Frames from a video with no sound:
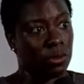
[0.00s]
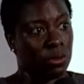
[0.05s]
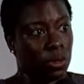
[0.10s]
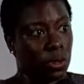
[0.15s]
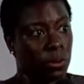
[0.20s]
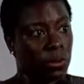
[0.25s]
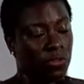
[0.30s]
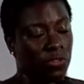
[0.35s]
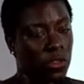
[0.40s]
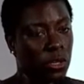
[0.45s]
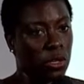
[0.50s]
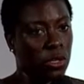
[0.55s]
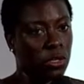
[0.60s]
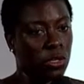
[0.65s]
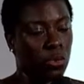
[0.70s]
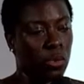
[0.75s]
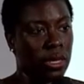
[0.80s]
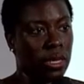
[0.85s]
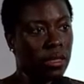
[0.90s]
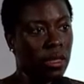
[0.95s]
a room filled
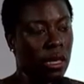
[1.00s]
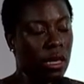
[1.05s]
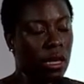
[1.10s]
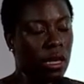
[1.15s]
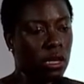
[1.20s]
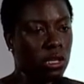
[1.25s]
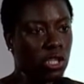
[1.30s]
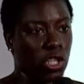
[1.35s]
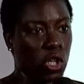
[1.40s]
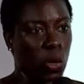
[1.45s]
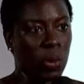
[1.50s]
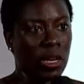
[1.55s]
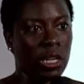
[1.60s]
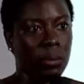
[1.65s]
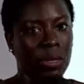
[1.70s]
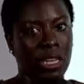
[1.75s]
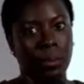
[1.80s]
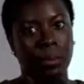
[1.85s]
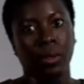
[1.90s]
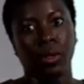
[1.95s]
with so many
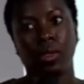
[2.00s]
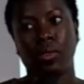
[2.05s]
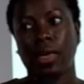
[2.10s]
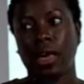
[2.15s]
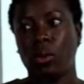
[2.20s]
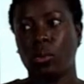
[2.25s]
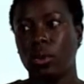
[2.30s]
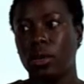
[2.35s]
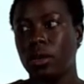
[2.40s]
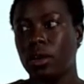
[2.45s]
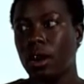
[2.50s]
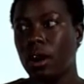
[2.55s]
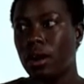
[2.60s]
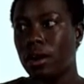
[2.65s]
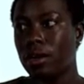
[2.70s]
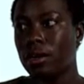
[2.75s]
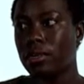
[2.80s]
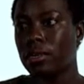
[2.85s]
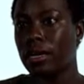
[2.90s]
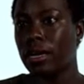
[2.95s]
people that work
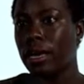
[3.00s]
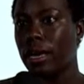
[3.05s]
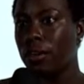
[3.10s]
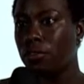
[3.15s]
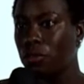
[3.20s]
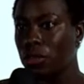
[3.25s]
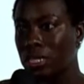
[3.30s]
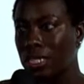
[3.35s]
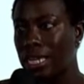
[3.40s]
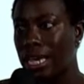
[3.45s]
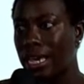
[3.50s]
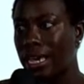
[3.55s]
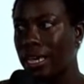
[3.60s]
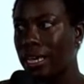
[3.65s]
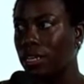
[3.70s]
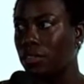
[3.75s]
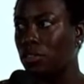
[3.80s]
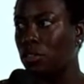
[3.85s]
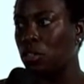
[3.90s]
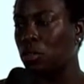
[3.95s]
hard every
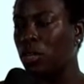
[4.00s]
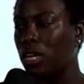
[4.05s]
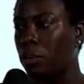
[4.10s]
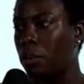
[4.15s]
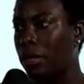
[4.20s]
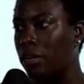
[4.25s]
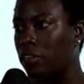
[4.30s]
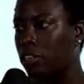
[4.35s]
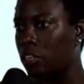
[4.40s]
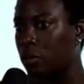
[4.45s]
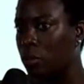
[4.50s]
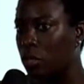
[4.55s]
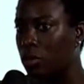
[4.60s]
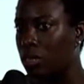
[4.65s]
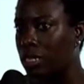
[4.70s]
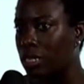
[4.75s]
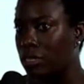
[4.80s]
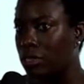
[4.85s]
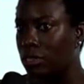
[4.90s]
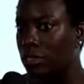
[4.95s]
day to create better
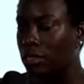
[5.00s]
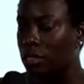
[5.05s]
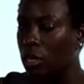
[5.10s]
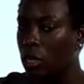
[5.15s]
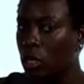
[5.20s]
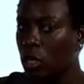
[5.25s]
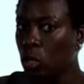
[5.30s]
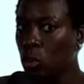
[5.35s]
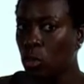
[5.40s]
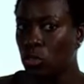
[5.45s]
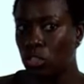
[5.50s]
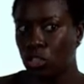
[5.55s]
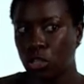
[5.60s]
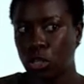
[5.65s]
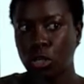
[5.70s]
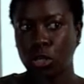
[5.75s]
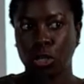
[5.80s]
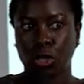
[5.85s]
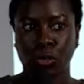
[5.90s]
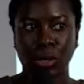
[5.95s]
communities, which in
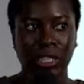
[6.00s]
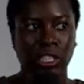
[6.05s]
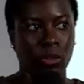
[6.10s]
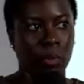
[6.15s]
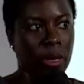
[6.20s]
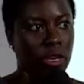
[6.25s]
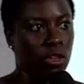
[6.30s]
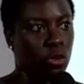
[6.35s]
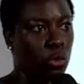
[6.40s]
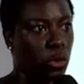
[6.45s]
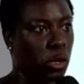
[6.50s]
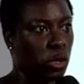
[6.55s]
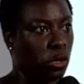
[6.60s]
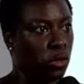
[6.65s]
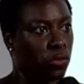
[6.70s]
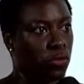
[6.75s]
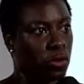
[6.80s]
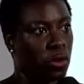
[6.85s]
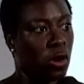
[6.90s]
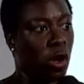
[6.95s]
turn creates a better world
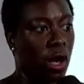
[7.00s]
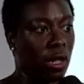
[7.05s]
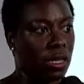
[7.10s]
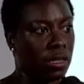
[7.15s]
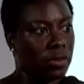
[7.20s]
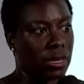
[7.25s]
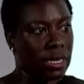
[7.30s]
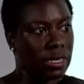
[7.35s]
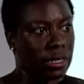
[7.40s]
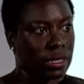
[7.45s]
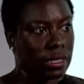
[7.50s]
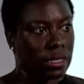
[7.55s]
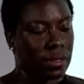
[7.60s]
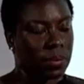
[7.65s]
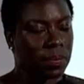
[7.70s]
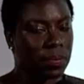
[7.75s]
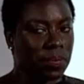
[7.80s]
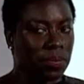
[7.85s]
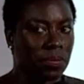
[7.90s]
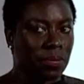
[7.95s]
for all of us.
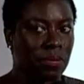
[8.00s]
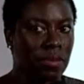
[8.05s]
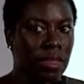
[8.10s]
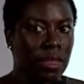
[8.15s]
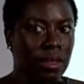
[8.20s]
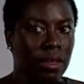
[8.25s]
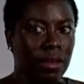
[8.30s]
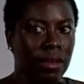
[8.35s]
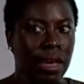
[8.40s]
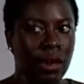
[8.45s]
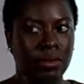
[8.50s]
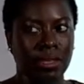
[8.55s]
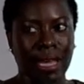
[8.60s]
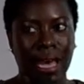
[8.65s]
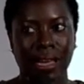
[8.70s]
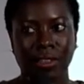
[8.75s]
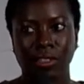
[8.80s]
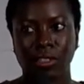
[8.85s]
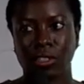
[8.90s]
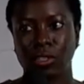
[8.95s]
I was
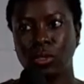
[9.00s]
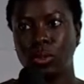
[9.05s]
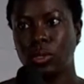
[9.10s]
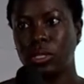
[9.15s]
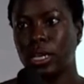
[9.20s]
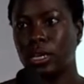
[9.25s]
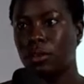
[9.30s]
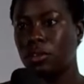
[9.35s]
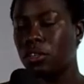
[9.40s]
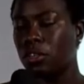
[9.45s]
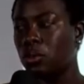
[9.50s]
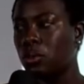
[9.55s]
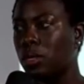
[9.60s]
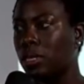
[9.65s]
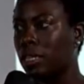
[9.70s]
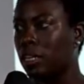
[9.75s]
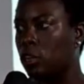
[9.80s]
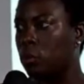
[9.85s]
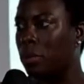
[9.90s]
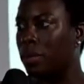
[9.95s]
asked to tell you a
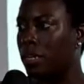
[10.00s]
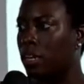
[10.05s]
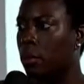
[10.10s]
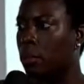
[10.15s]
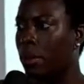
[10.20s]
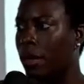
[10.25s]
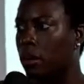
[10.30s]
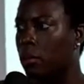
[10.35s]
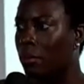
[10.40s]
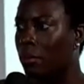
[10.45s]
little bit about